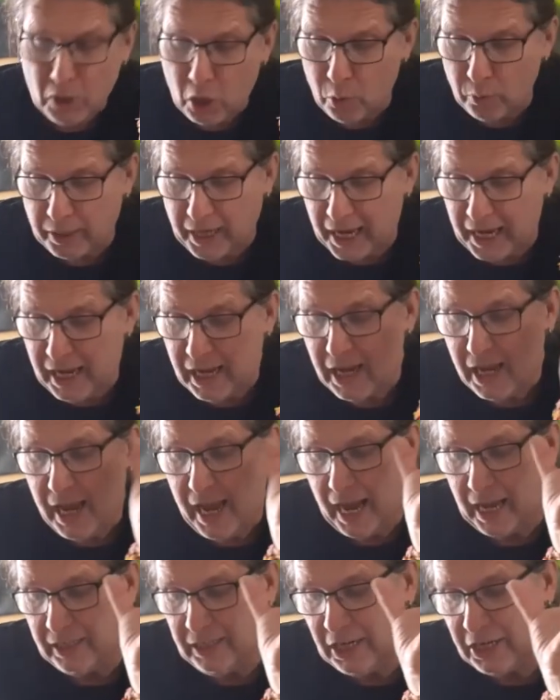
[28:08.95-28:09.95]
Okay?
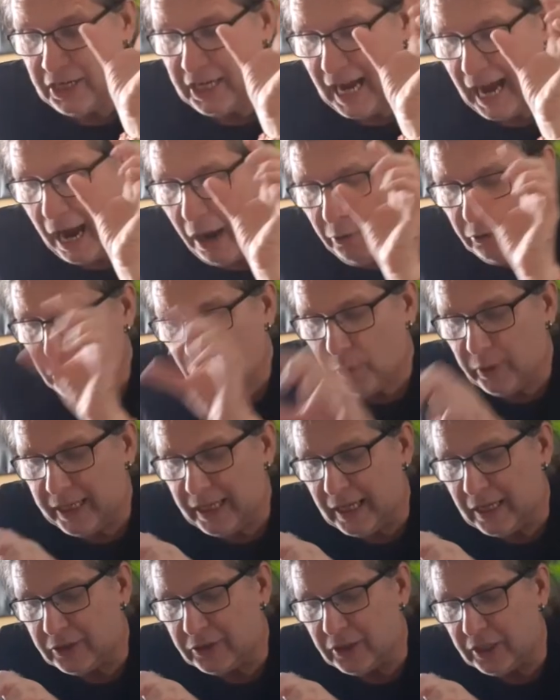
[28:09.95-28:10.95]
And then the outgoing
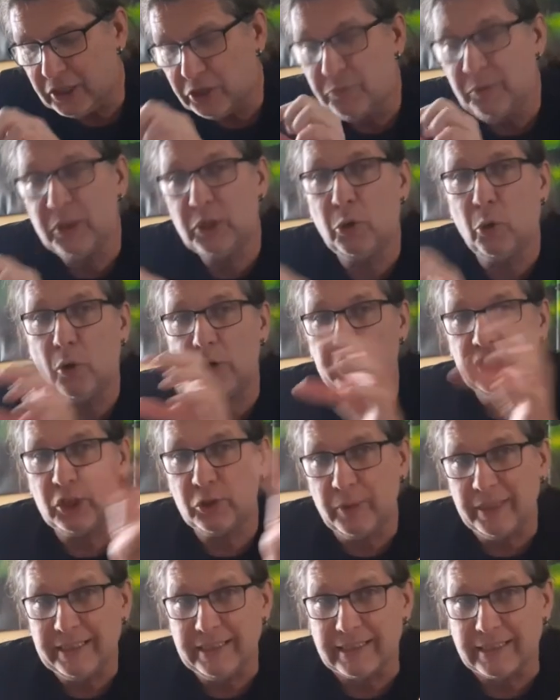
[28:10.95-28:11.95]
energy is recording
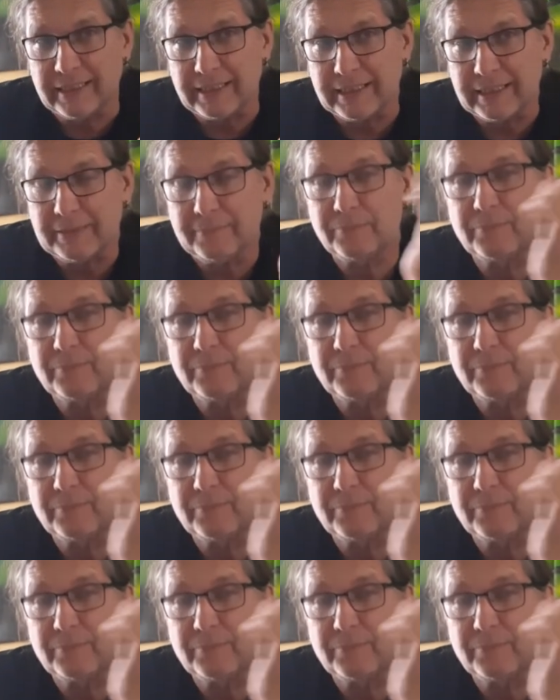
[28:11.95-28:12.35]
crystals.